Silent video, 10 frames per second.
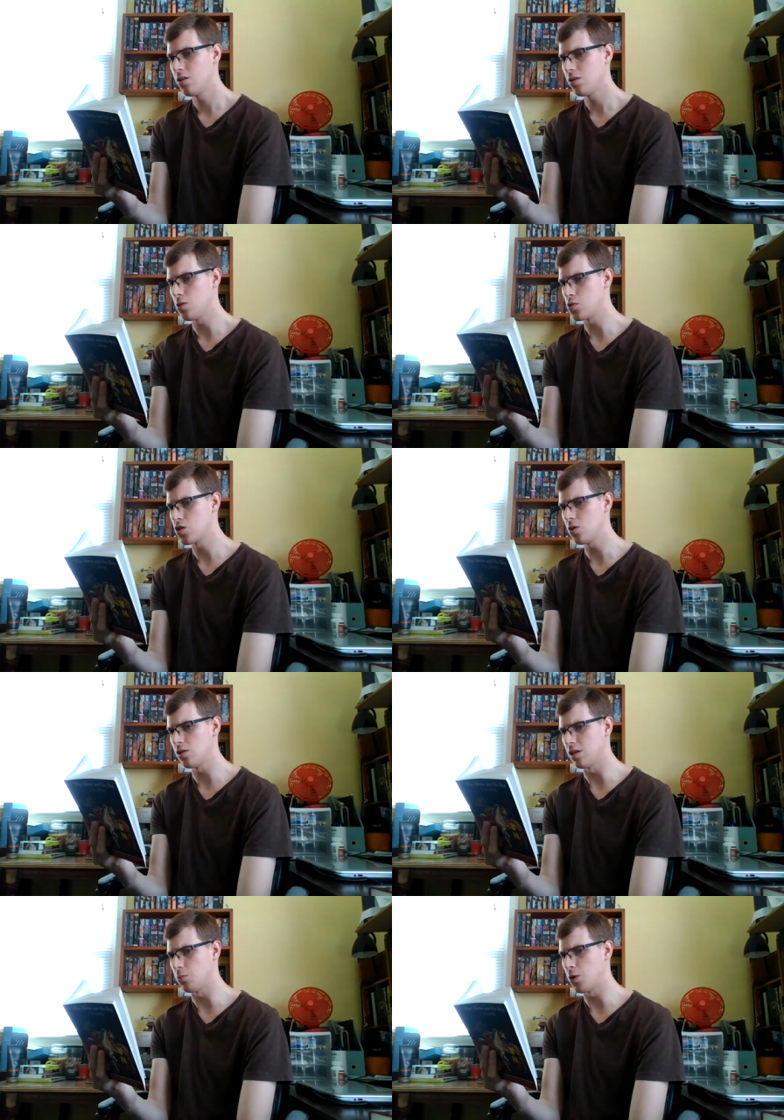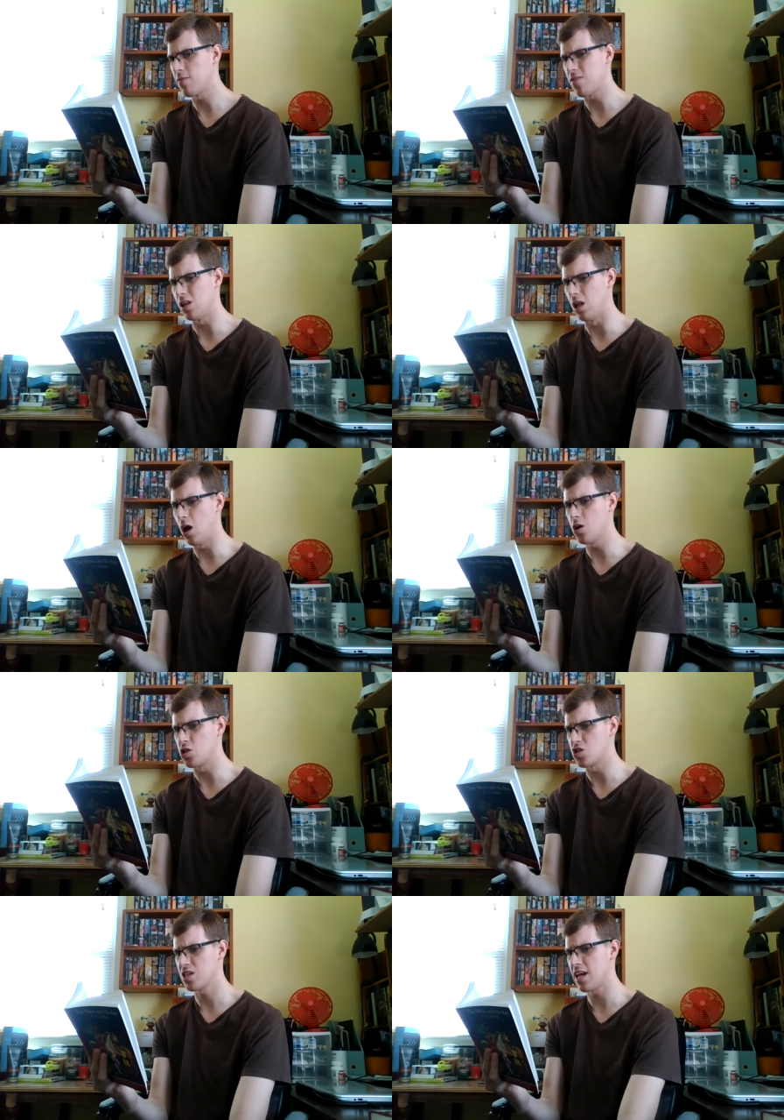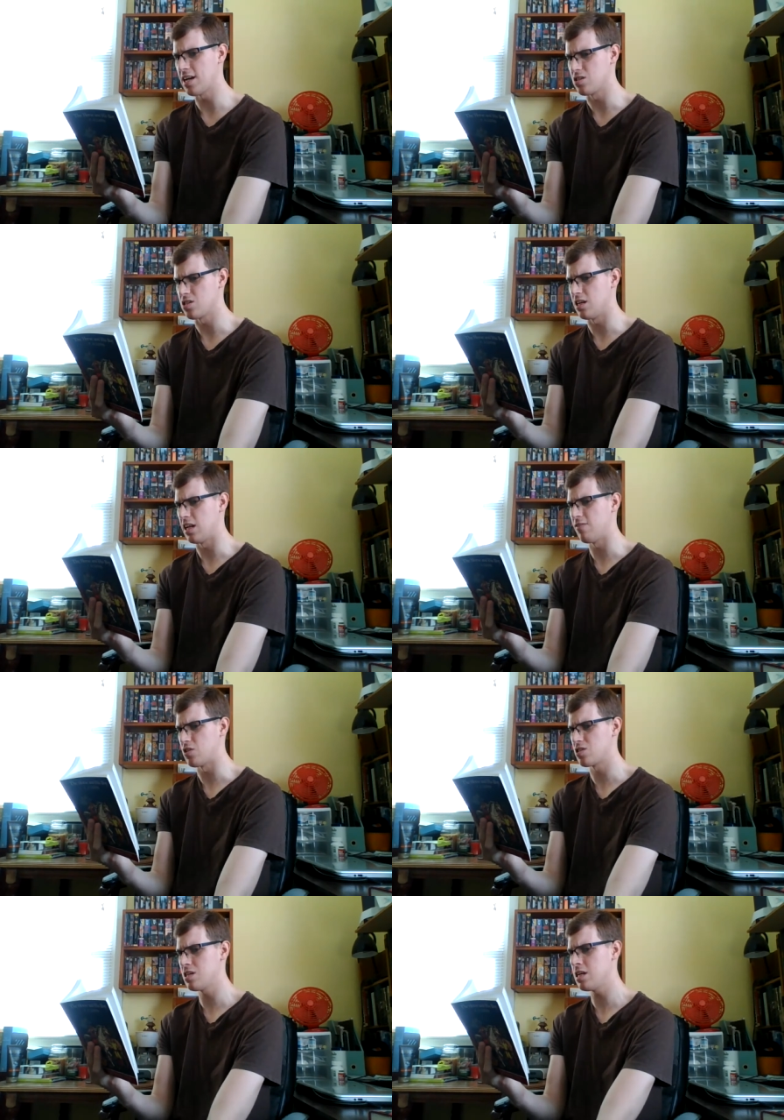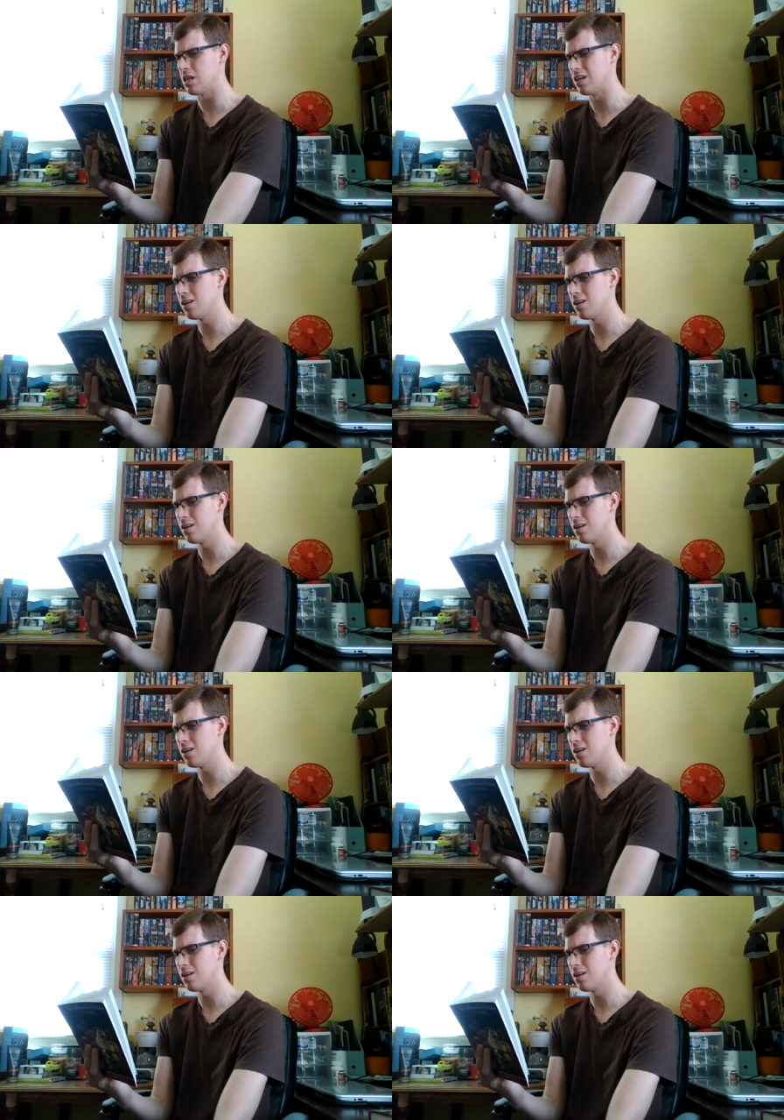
though certainly one of the largest cats he had ever seen.